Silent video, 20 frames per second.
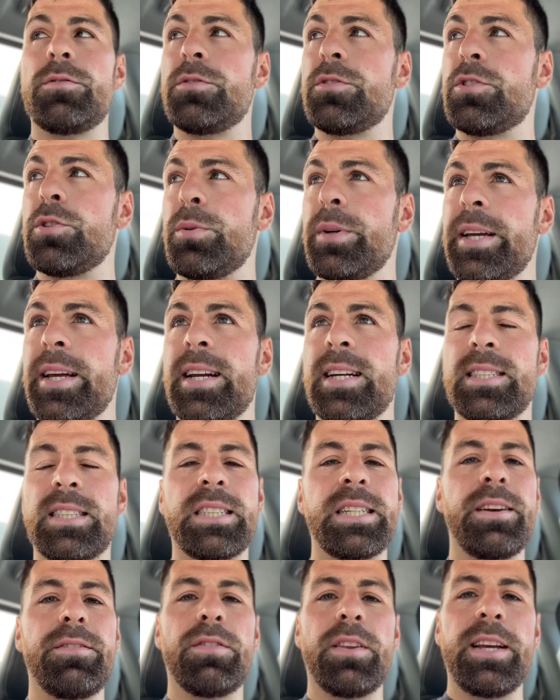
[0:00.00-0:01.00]
doing it as
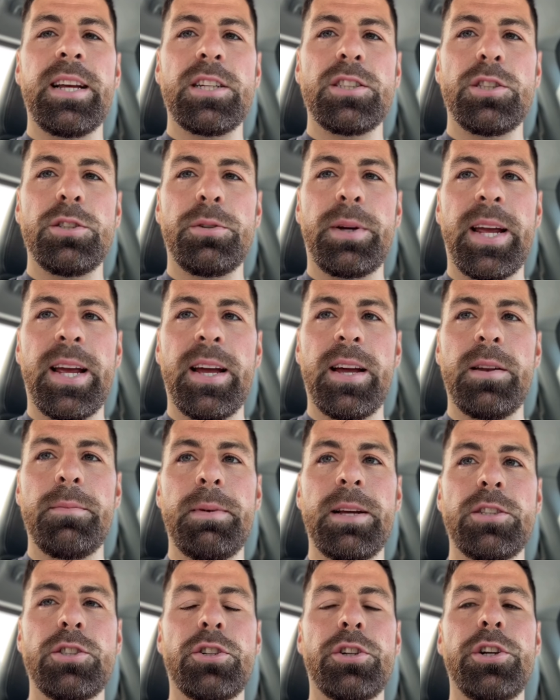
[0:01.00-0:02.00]
safely as you can.
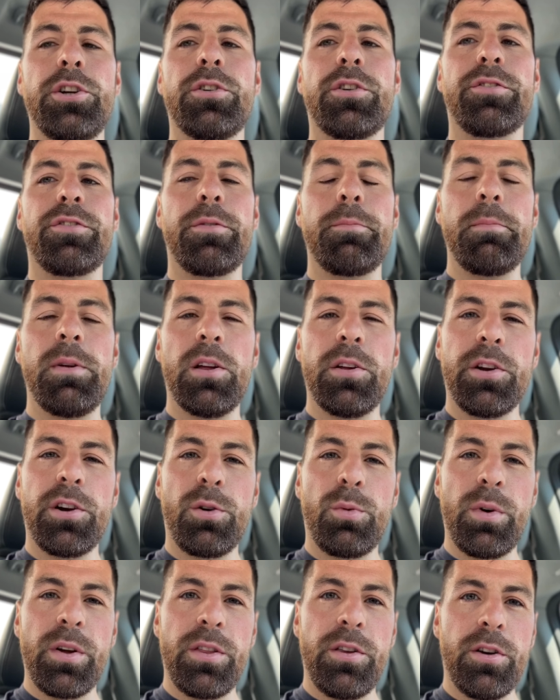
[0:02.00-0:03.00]
Make sure you're
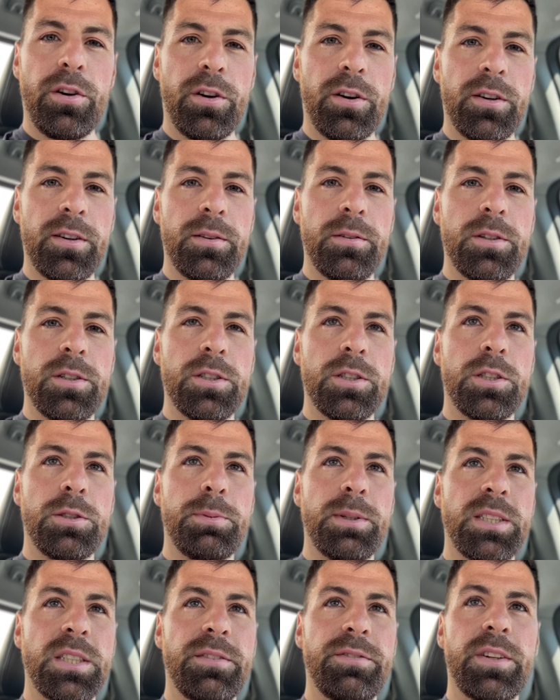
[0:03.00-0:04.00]
familiar with your
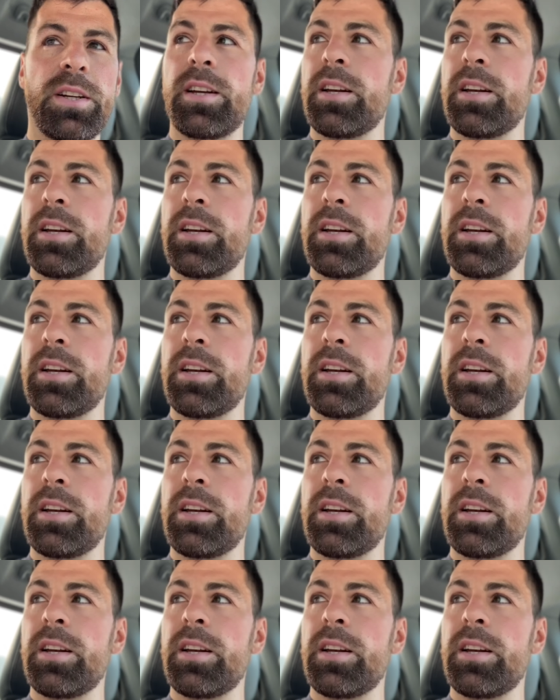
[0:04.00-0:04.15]
specific